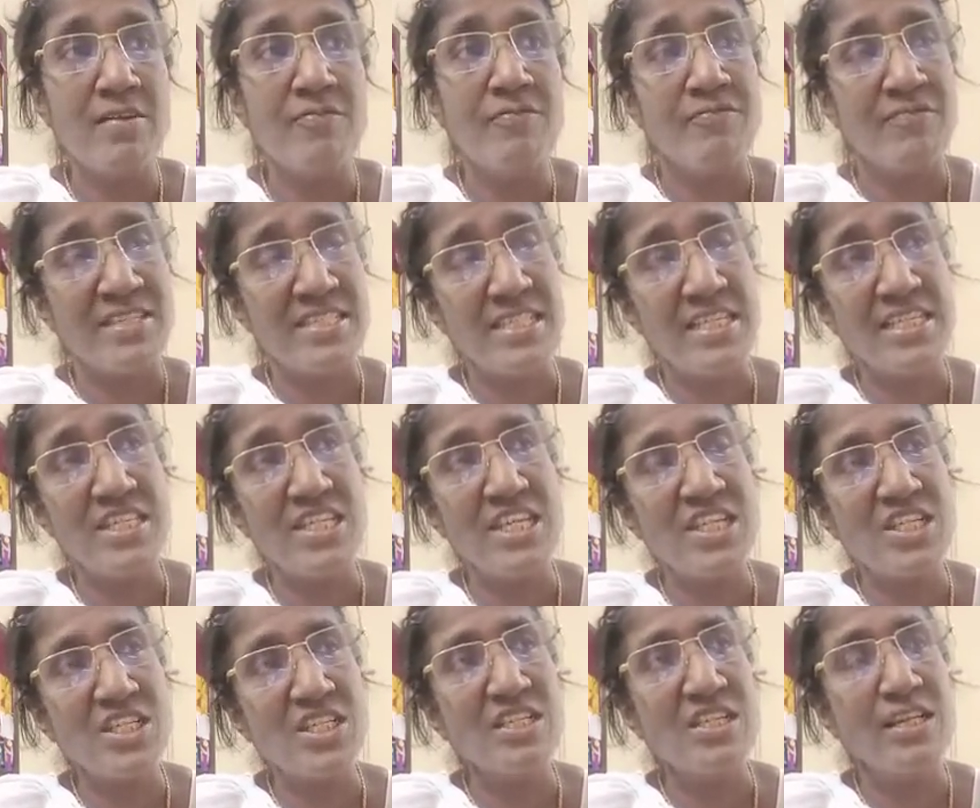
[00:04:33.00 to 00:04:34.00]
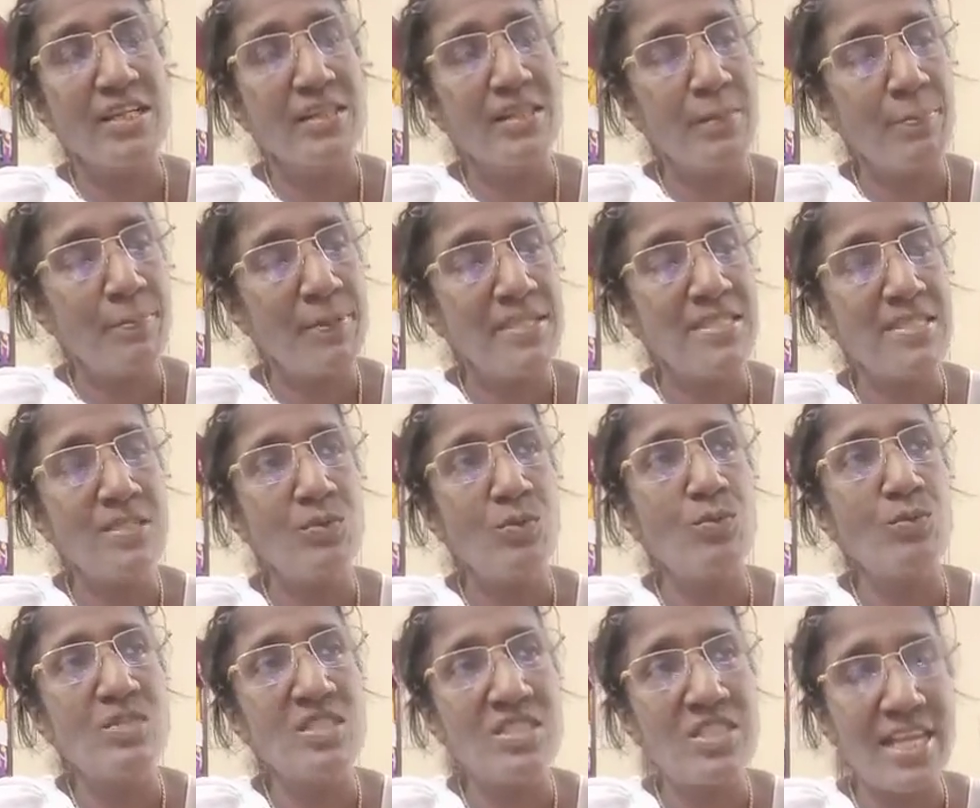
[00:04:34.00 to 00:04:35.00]
facilitation? The person
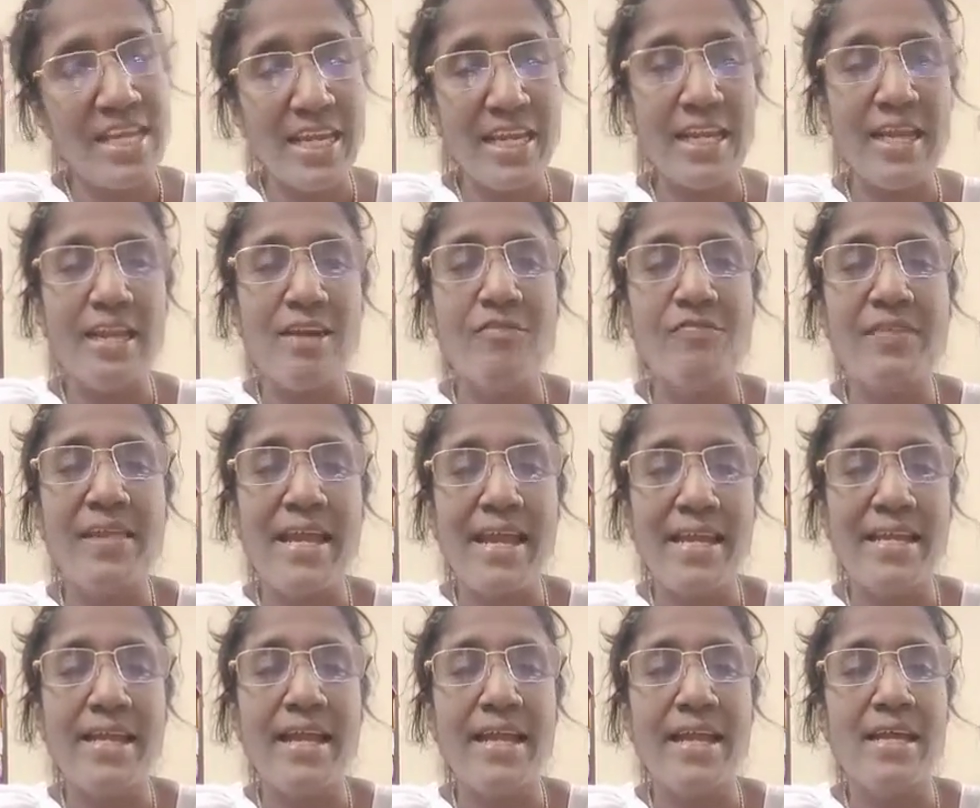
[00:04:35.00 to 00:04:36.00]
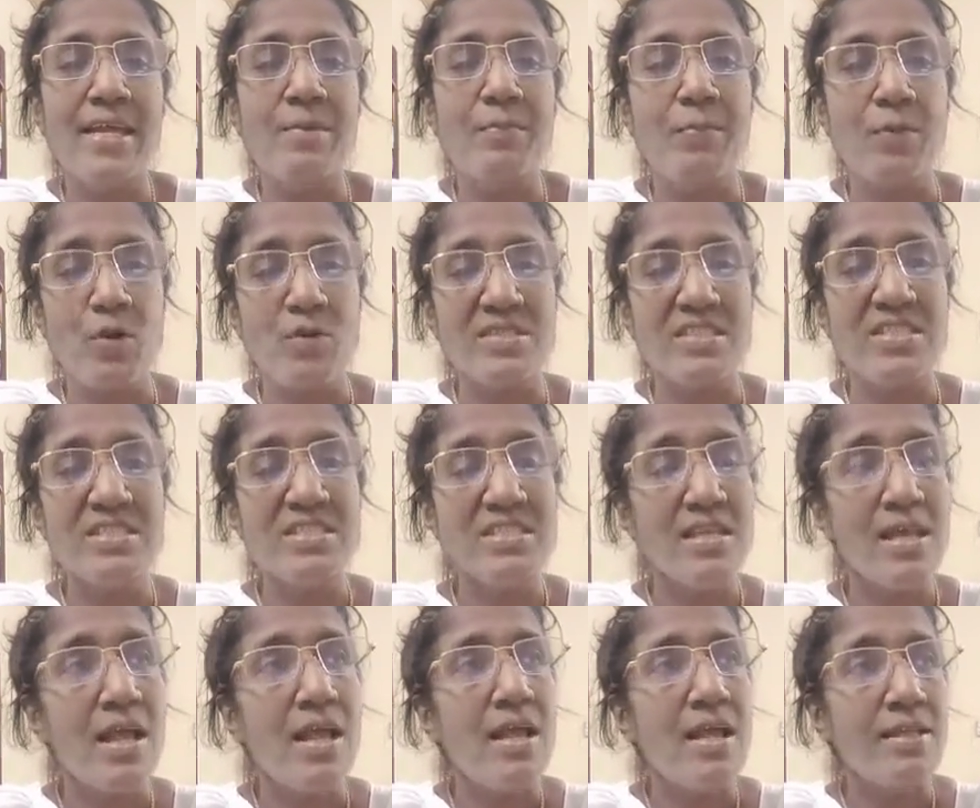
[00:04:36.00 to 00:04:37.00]
who is taking care of the entire
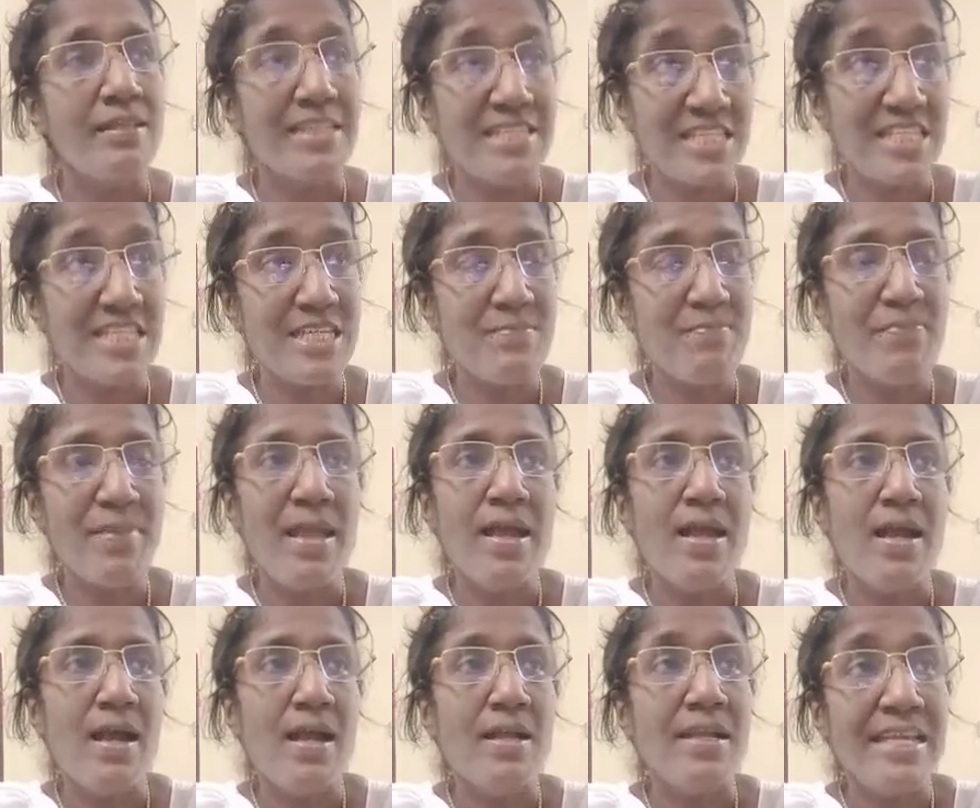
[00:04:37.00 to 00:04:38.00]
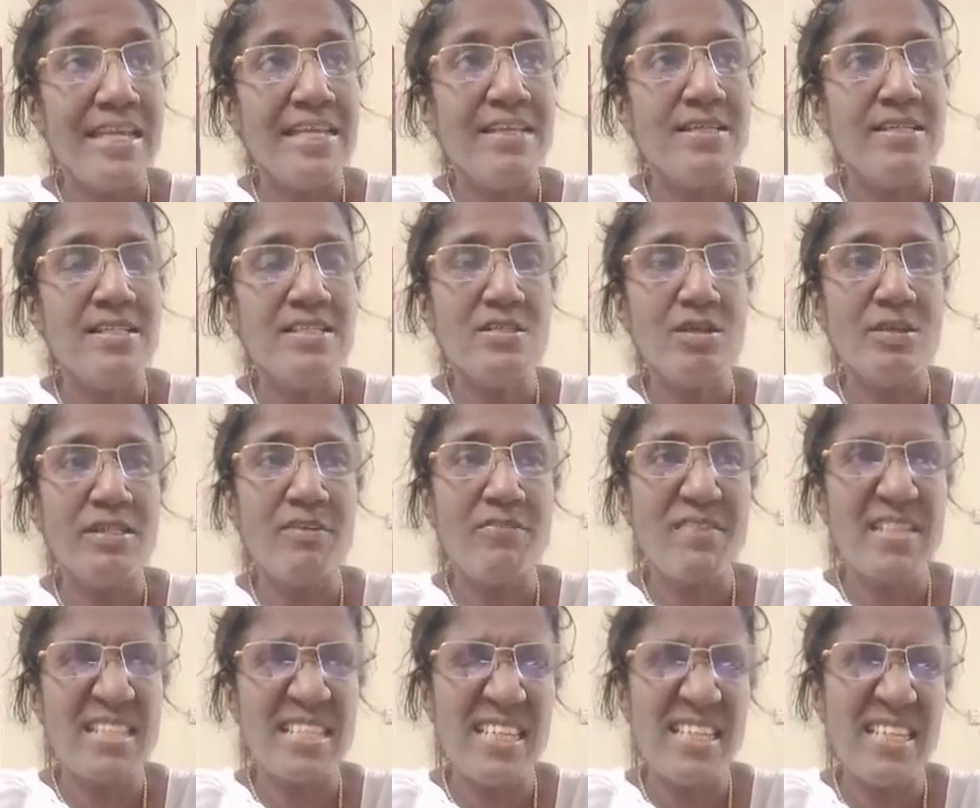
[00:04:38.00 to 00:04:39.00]
process, the team leaders or the
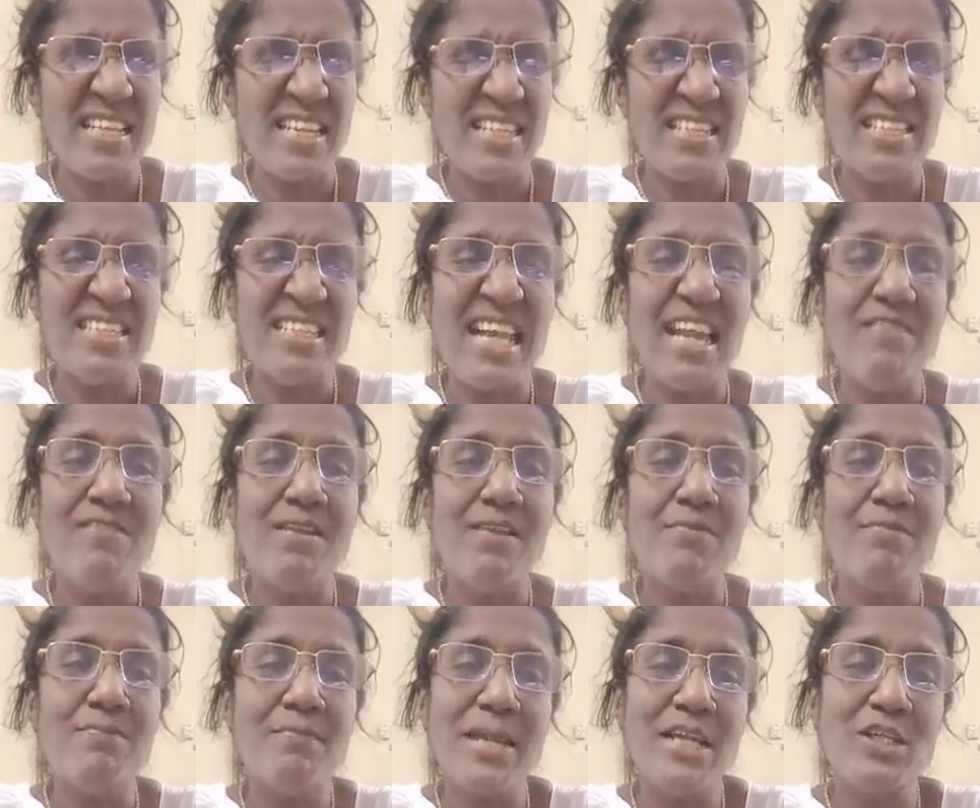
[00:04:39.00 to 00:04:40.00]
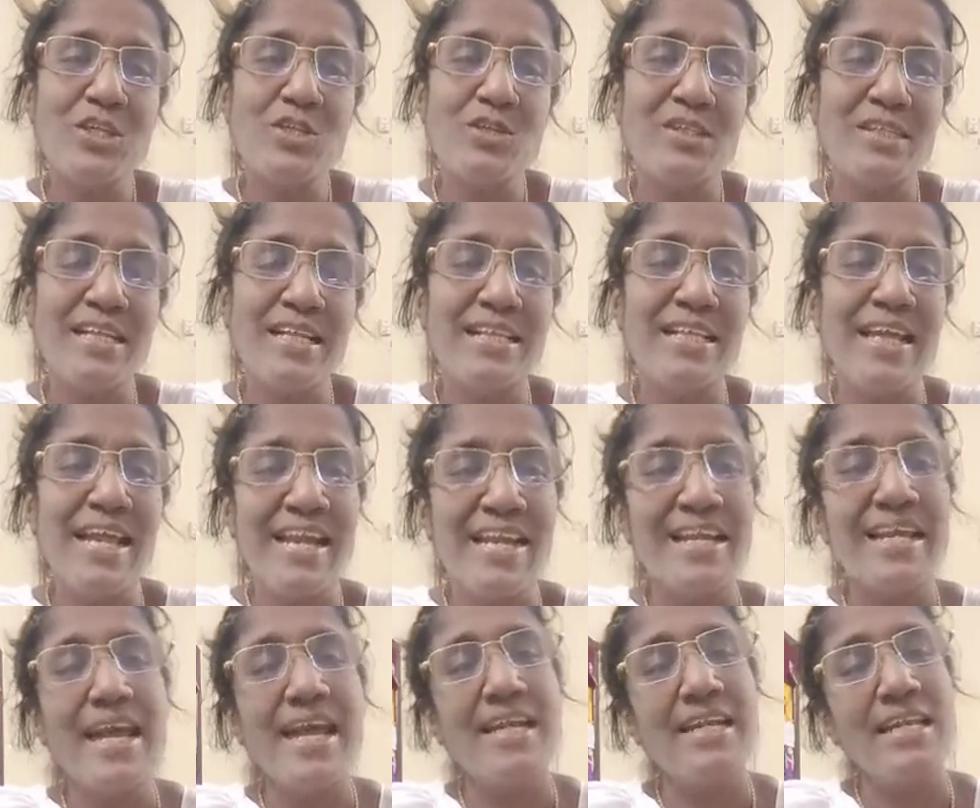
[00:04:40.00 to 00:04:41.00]
facilitators, they will make sure that the
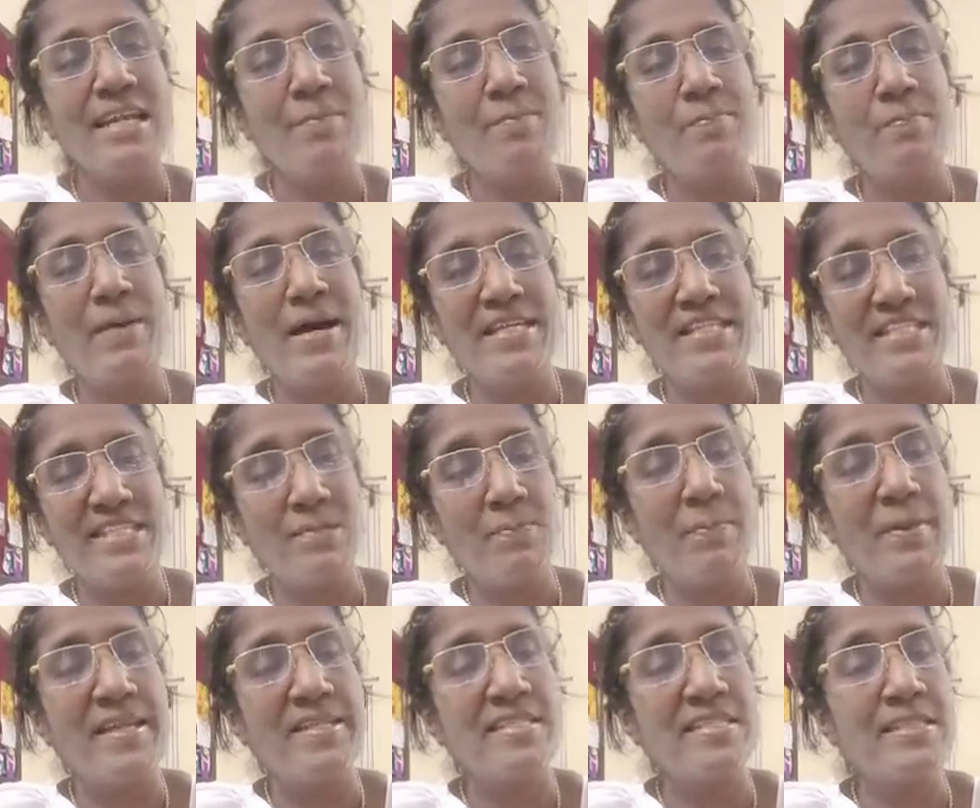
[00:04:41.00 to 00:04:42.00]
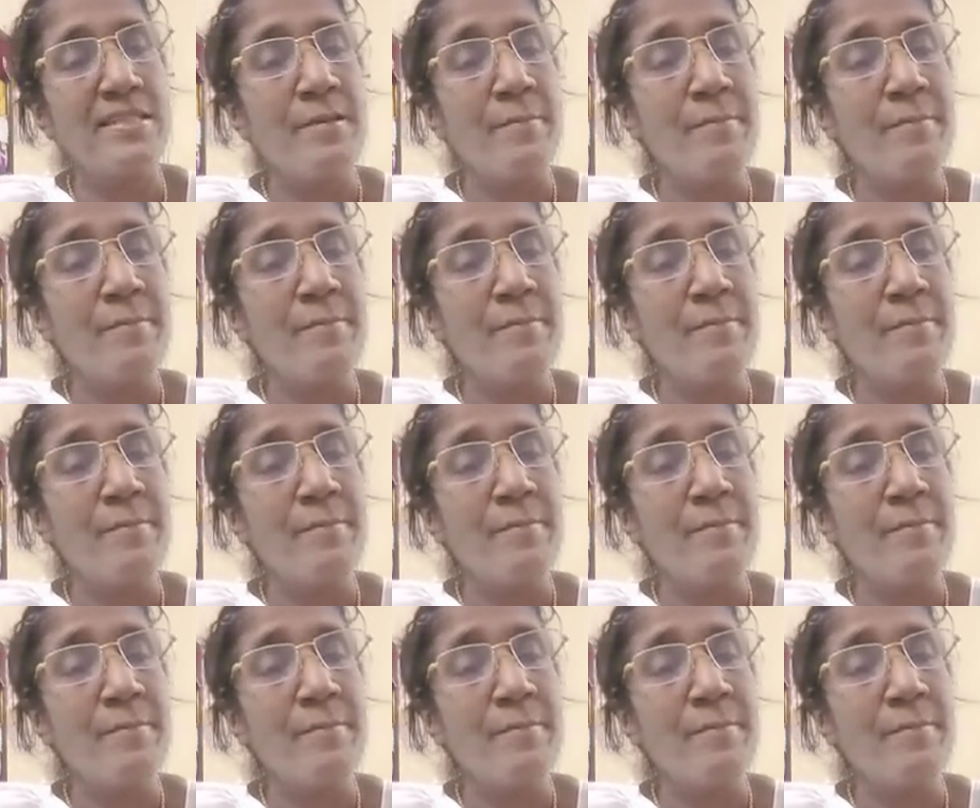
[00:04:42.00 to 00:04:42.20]
entire team participates.